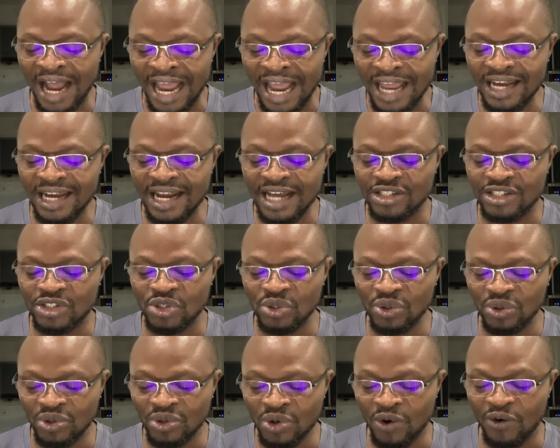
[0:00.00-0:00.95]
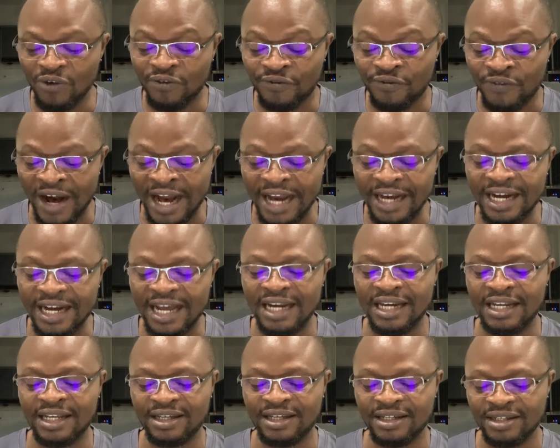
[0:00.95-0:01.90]
I let you go,
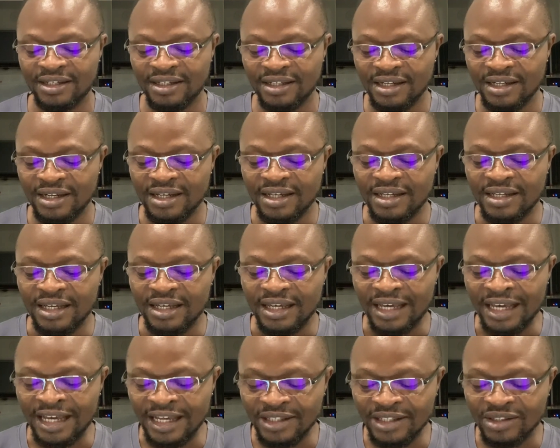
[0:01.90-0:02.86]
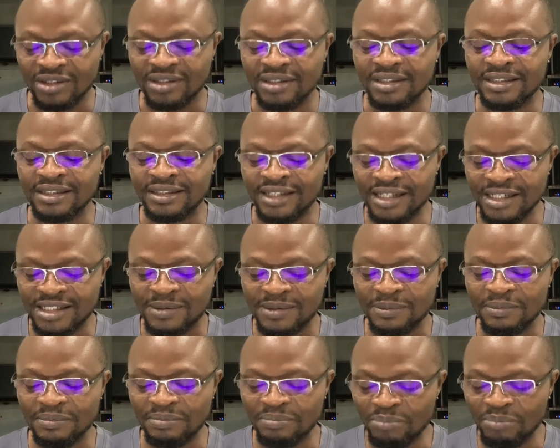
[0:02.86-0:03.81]
finally, in this
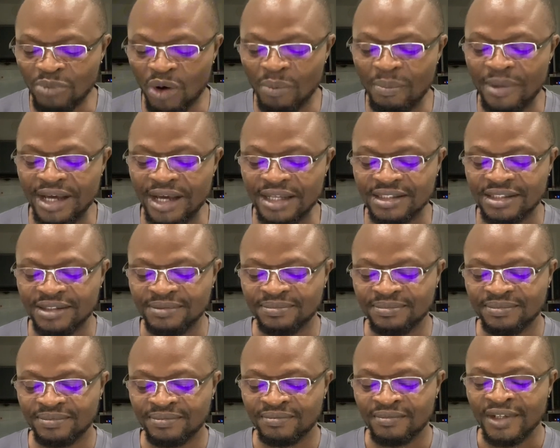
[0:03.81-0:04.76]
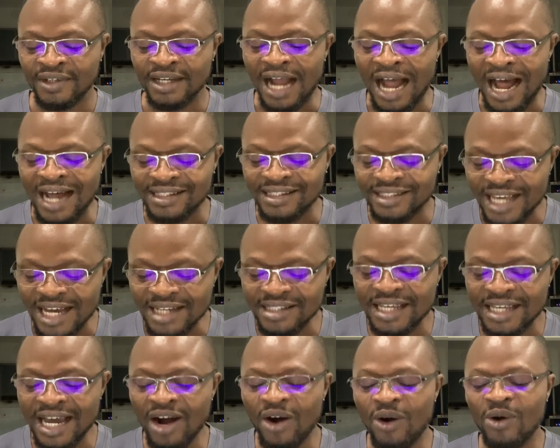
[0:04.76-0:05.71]
moment,
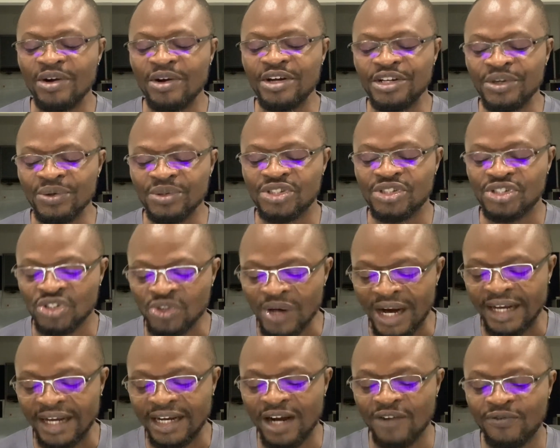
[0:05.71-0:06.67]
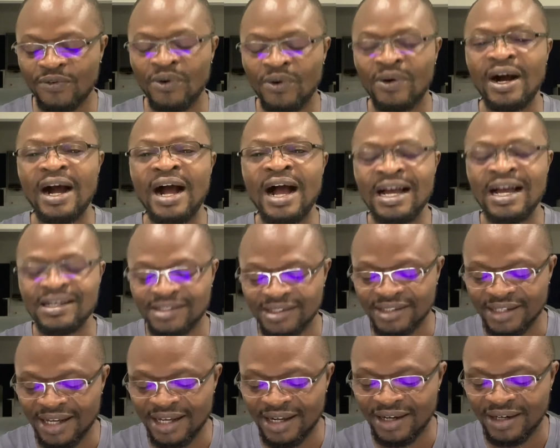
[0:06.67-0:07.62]
Arteta on new striker for
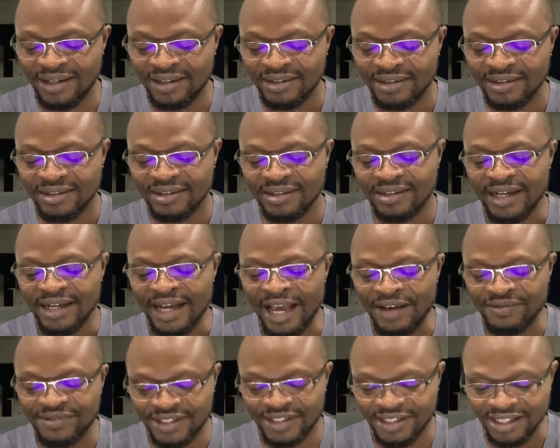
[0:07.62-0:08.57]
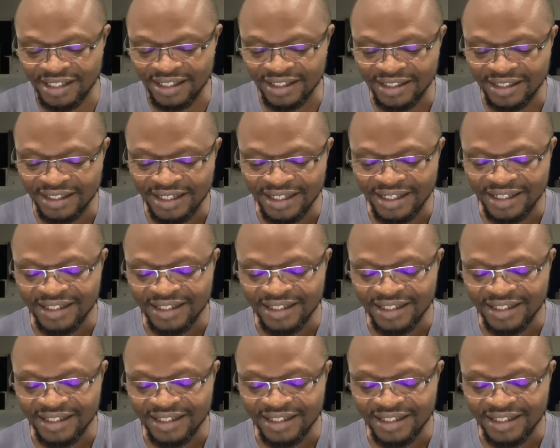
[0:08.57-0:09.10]
Arsenal FC.